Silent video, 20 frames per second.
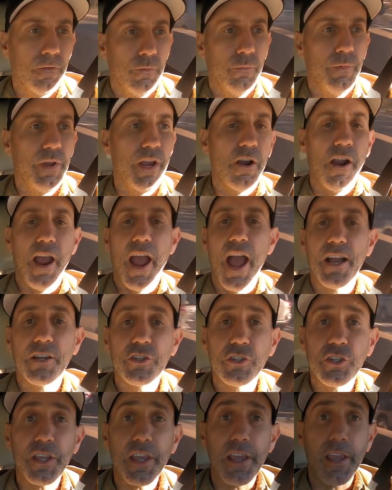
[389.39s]
We are
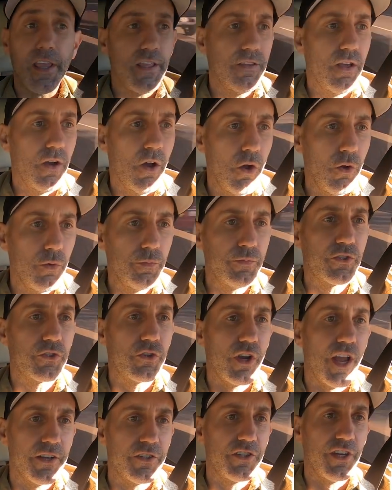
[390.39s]
actually in the home
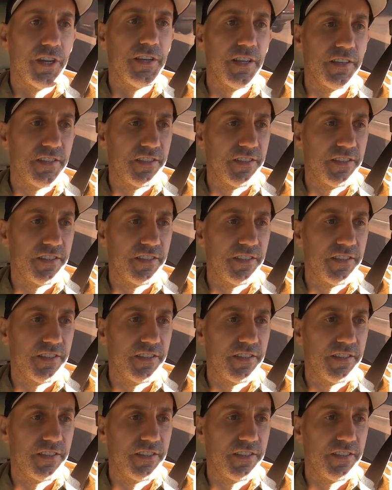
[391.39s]
stretch into